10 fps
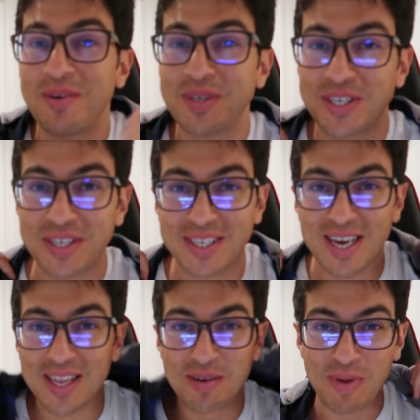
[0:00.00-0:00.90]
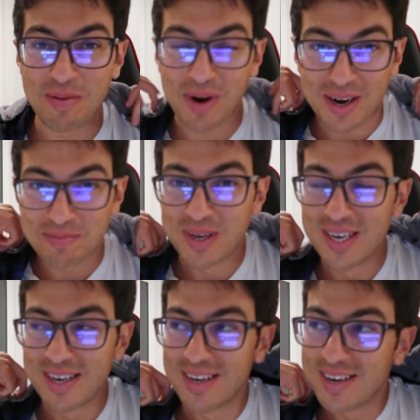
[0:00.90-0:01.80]
I was just telling my mom
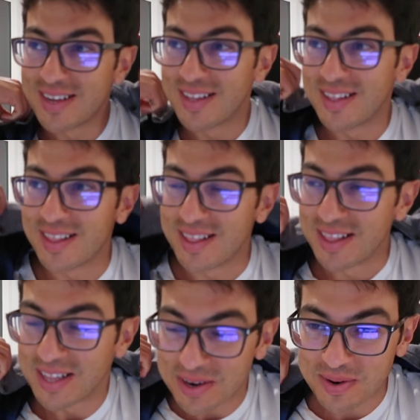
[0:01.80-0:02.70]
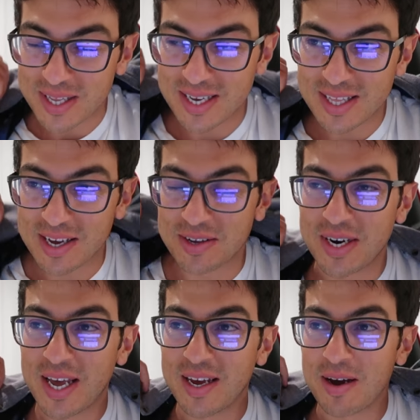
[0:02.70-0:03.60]
literally the other
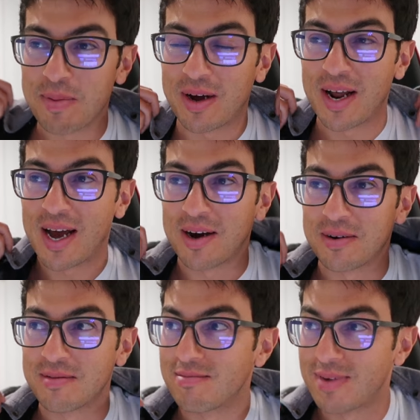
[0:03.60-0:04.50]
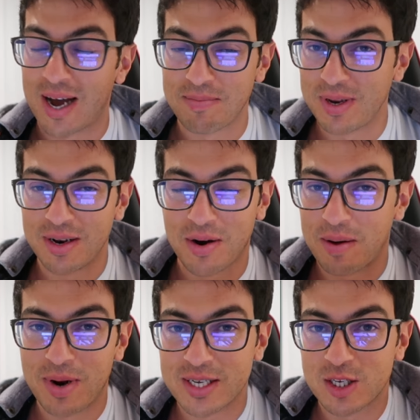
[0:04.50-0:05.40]
day about how I'm
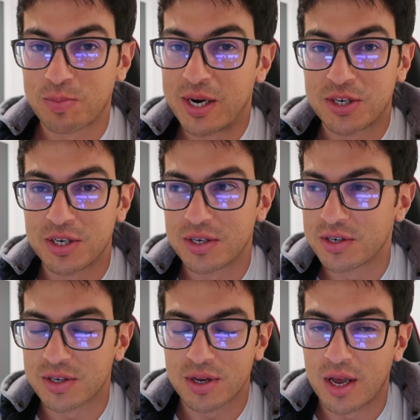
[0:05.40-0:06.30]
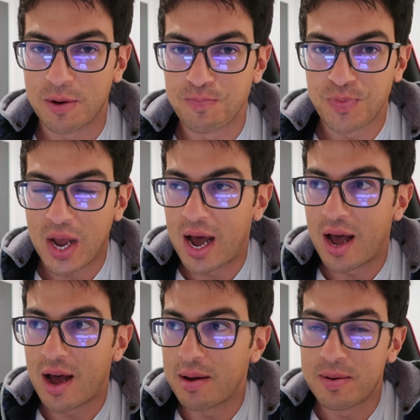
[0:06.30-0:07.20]
not special. Just like,
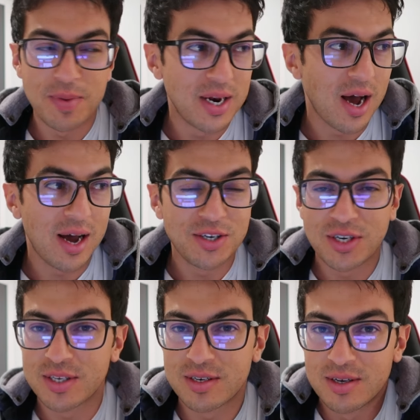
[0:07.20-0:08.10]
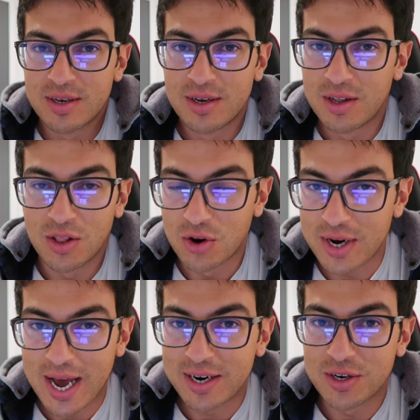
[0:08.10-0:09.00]
I just
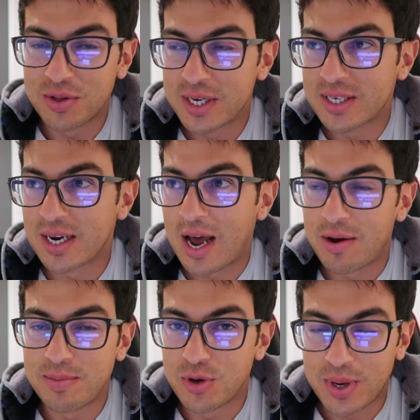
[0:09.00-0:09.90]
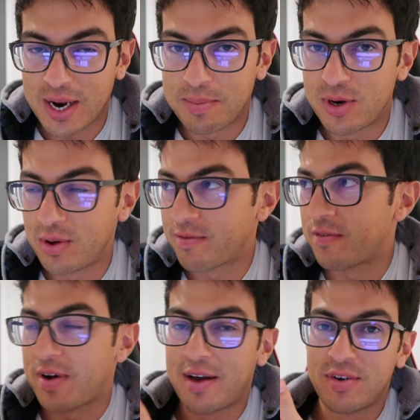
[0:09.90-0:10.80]
learn how to do this, and now I'm doing it. I've been doing it
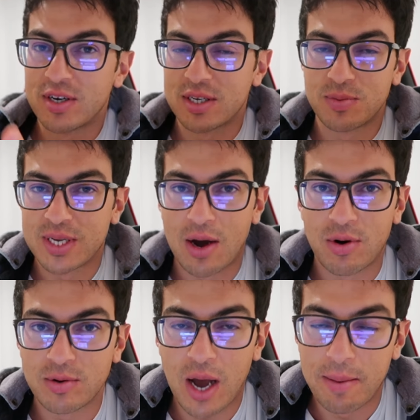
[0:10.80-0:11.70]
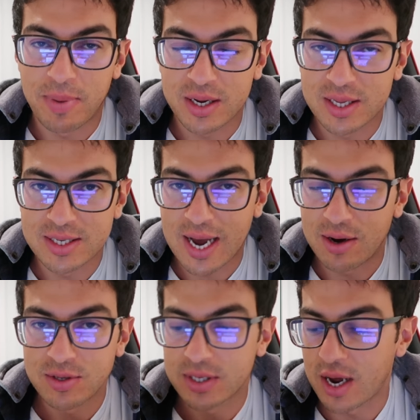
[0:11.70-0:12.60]
for 5 years. It was how I bought this
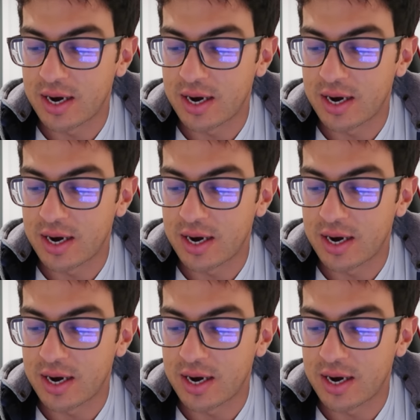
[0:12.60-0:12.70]
house.